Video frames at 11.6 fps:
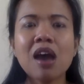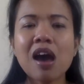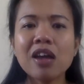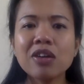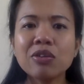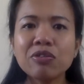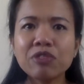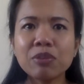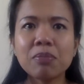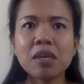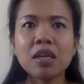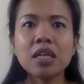I know for
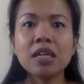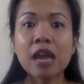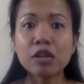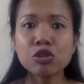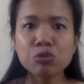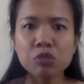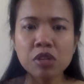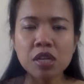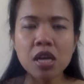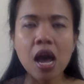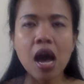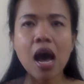me,
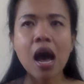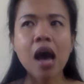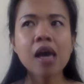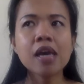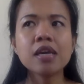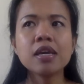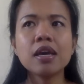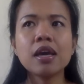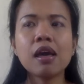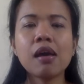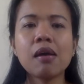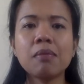naturally, I
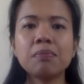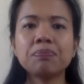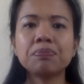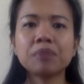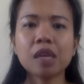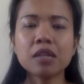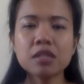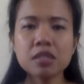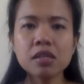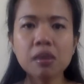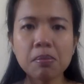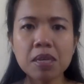am it
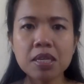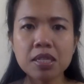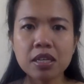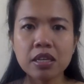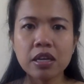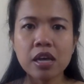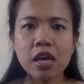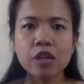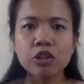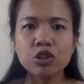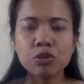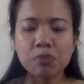doesn't come easy
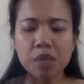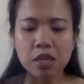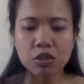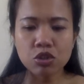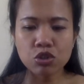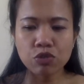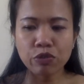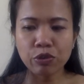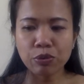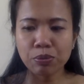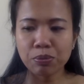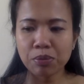to me
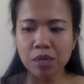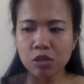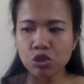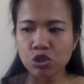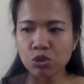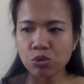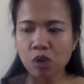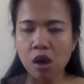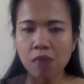for me to